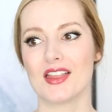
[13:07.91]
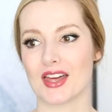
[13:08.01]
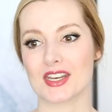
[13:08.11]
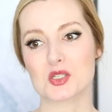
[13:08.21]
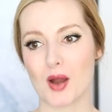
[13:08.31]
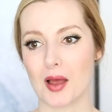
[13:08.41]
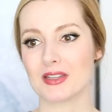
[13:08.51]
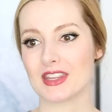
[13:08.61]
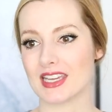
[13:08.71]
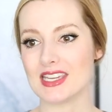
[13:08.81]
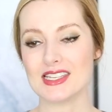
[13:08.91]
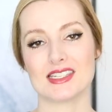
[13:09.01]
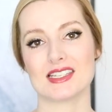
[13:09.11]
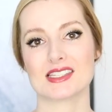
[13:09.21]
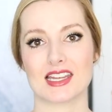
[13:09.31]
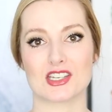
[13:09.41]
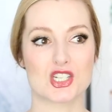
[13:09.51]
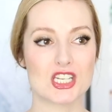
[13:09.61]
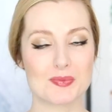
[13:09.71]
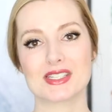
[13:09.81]
That is probably the easiest and
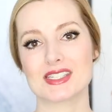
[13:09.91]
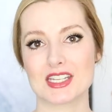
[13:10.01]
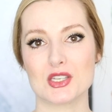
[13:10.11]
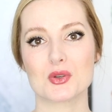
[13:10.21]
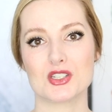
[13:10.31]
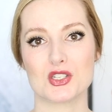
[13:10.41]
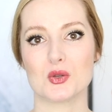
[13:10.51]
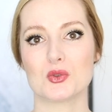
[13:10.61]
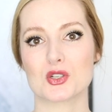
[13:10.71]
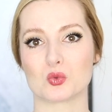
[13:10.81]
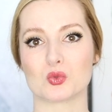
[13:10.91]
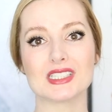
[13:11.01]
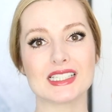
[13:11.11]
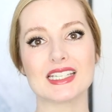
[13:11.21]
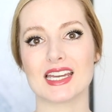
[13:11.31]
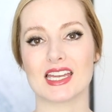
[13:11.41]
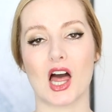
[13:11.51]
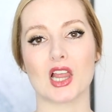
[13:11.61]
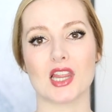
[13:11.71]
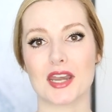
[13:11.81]
cheapest thing you can do to really get
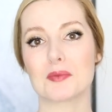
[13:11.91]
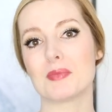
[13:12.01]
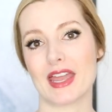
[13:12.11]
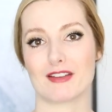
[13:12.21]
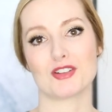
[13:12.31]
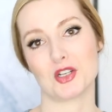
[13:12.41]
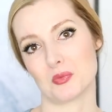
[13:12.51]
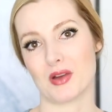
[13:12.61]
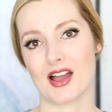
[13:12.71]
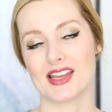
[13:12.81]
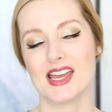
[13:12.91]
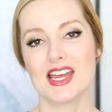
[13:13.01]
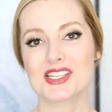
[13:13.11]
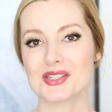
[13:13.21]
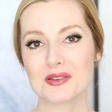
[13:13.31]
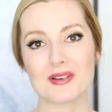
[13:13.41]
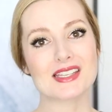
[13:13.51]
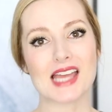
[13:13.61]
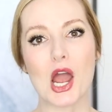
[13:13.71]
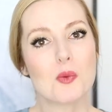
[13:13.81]
a lot of bang for your buck. So
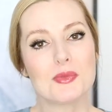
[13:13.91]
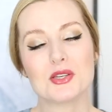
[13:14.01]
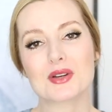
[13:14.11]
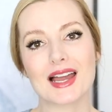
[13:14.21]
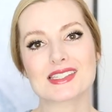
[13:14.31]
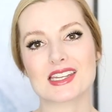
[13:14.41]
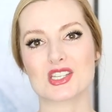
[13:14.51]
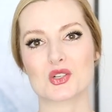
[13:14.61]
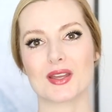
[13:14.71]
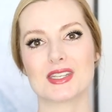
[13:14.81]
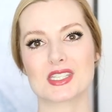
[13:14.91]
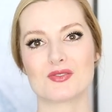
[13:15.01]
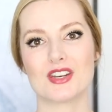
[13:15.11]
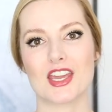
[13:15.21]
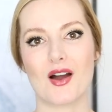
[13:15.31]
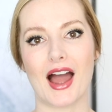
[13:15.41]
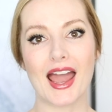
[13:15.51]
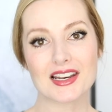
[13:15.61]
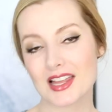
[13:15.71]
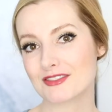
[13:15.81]
anyways, I hope that you guys enjoyed this video. I
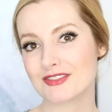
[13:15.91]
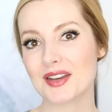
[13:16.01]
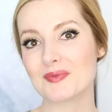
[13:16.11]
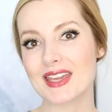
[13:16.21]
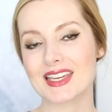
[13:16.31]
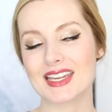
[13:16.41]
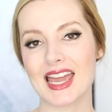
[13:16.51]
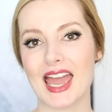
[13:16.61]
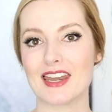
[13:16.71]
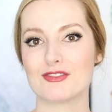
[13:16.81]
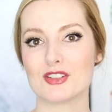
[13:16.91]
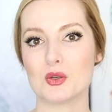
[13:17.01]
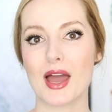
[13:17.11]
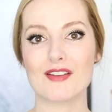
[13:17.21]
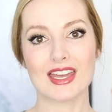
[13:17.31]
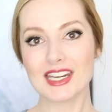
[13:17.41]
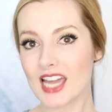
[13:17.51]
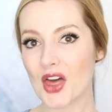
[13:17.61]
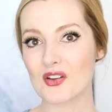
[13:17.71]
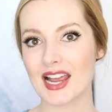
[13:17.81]
had a lot of fun making it, and if you have any
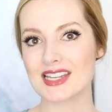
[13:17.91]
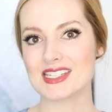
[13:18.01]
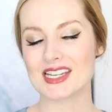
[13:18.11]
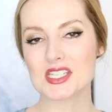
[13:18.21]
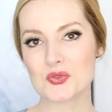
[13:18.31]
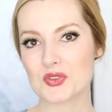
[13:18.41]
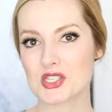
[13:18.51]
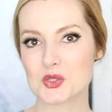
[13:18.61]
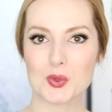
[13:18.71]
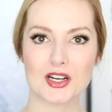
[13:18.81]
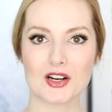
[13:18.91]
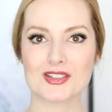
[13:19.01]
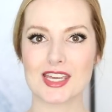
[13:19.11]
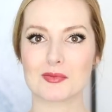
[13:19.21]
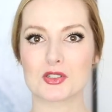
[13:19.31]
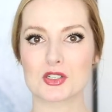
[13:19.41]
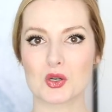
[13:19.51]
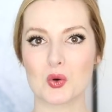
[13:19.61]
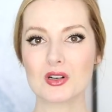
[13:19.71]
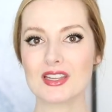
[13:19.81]
other ideas for the sweetheart table
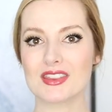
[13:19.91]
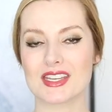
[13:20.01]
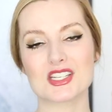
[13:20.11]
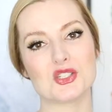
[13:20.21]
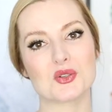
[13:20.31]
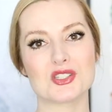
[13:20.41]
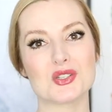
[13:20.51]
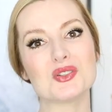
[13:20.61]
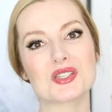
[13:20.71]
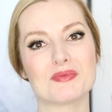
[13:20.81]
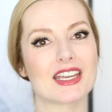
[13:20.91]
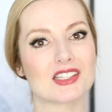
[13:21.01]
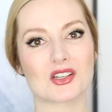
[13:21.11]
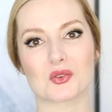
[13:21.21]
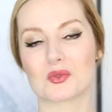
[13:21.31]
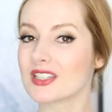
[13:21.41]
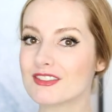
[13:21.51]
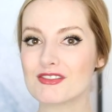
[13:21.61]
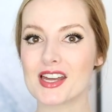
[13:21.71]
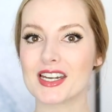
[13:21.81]
decor and things you can do to make it look
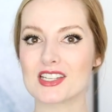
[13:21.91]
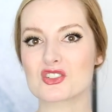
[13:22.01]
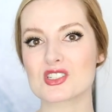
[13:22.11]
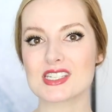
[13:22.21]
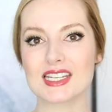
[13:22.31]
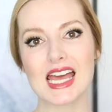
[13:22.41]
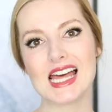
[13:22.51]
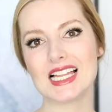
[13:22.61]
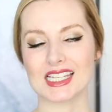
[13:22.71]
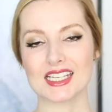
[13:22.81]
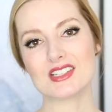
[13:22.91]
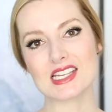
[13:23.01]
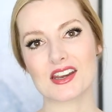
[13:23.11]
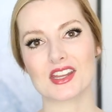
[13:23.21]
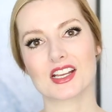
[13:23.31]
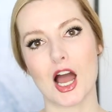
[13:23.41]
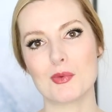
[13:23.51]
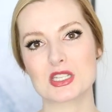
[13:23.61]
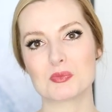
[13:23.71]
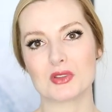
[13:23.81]
really fun and interesting, leave it down in the
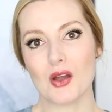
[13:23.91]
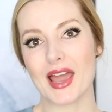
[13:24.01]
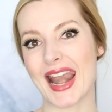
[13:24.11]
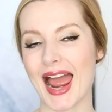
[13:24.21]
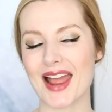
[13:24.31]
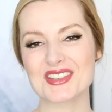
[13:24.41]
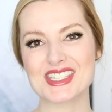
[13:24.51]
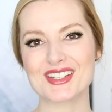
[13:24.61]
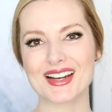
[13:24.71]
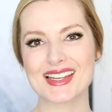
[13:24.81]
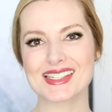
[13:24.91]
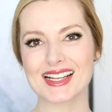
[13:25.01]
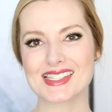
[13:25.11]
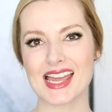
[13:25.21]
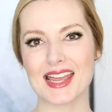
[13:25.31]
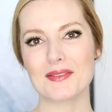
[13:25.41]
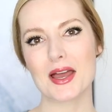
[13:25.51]
comments below, and I will see you guys next time.